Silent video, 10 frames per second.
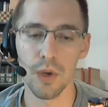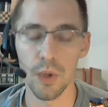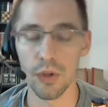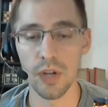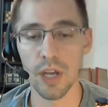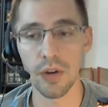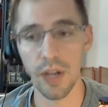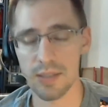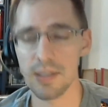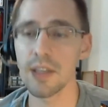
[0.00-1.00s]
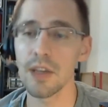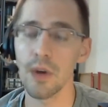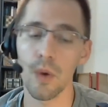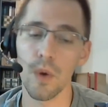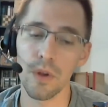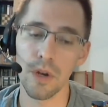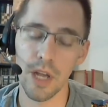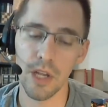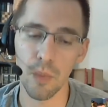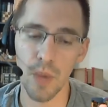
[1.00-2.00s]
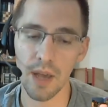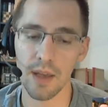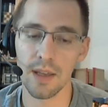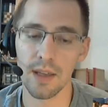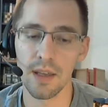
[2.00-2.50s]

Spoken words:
whether or not you're at sea or whether or not you're back